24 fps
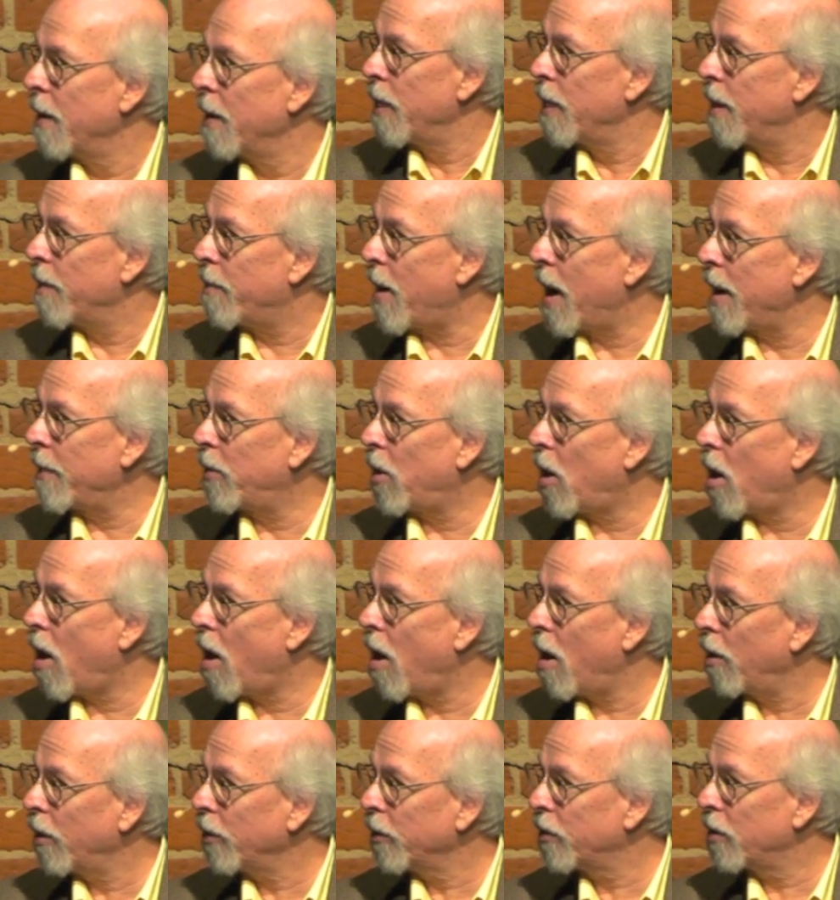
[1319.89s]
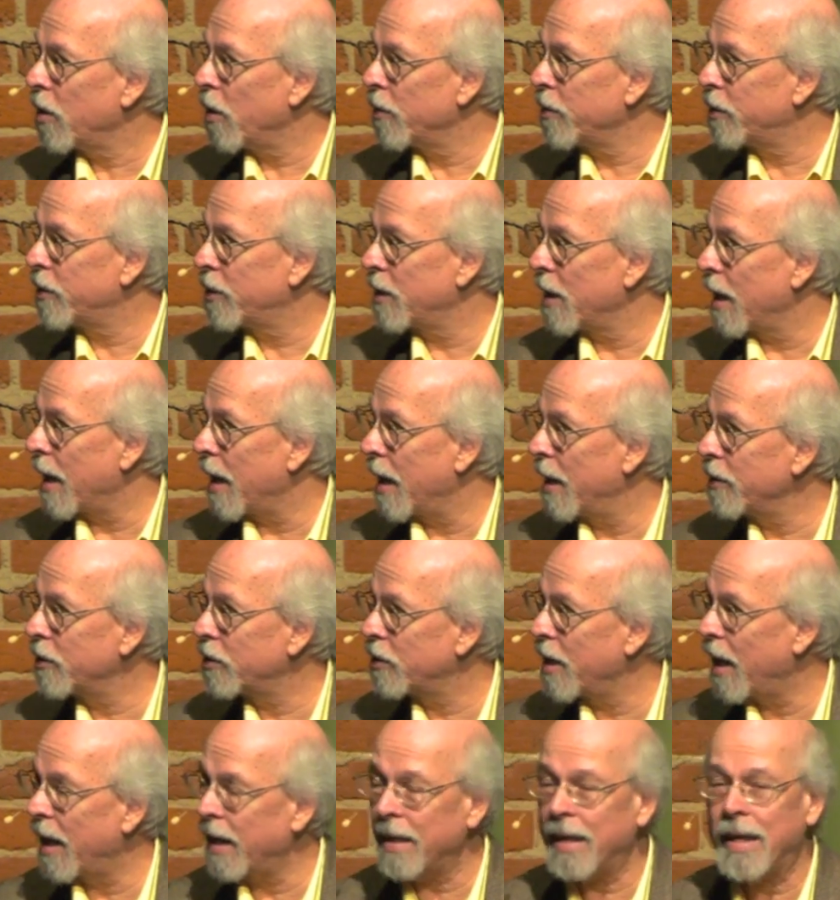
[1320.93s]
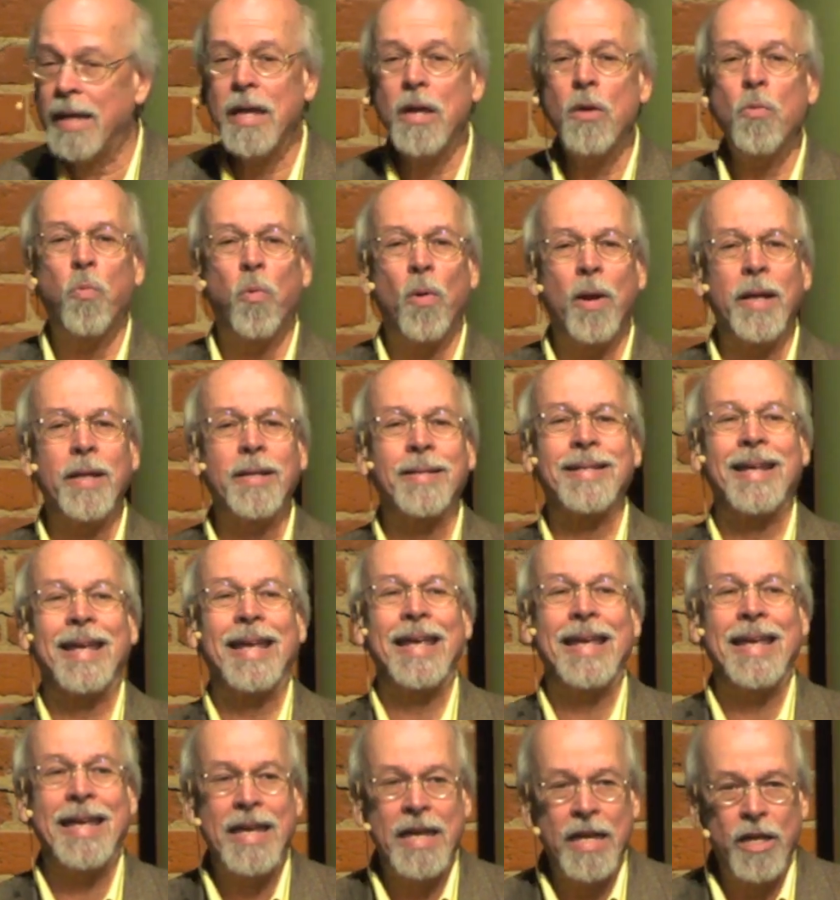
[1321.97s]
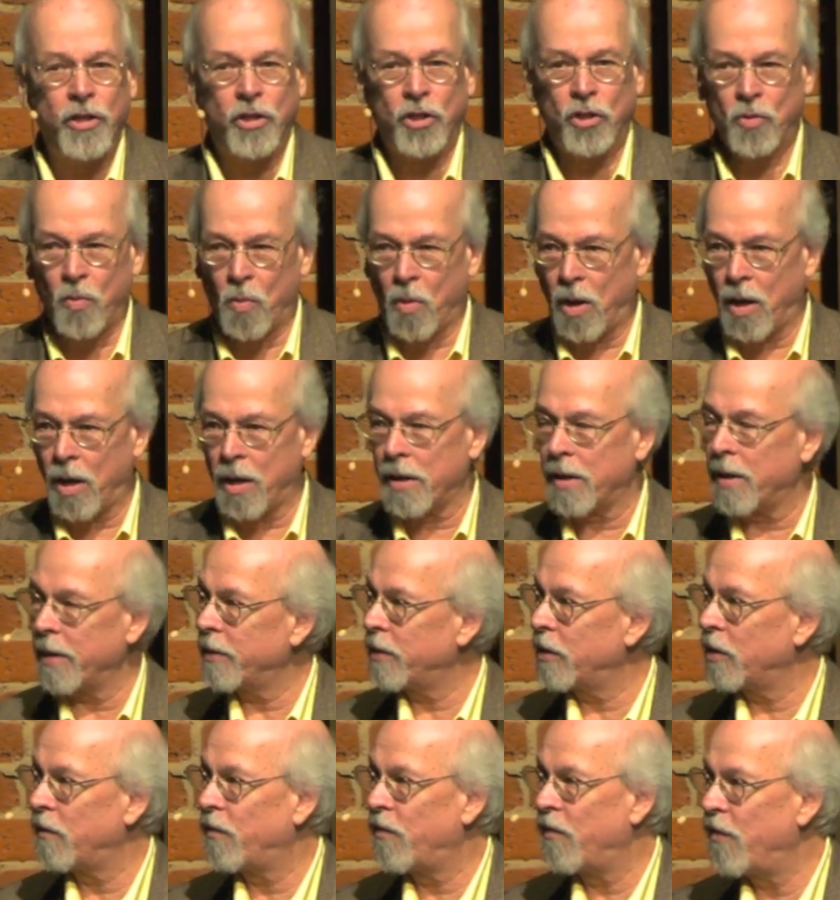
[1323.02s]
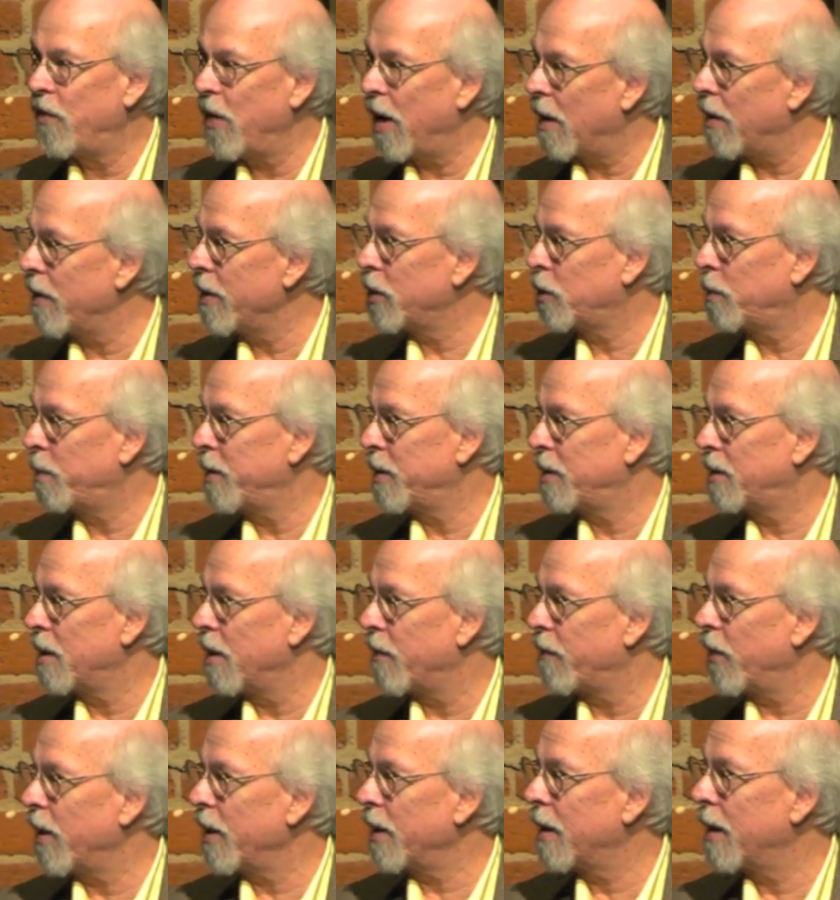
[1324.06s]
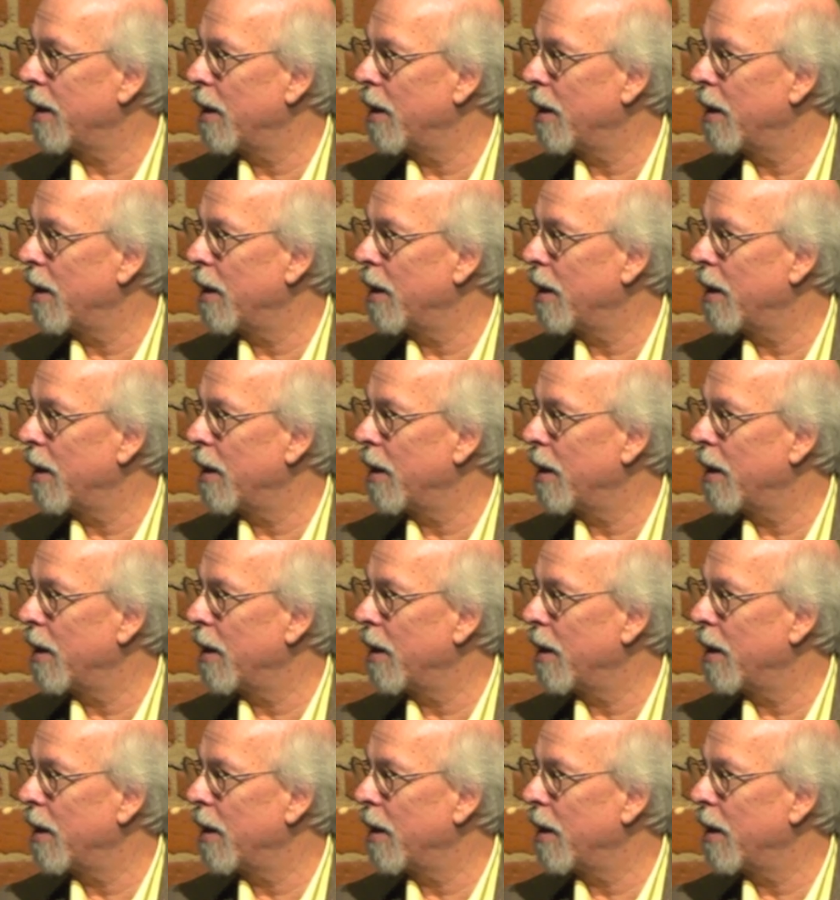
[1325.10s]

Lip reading: The Bible also says that he went eastward. This is very specific.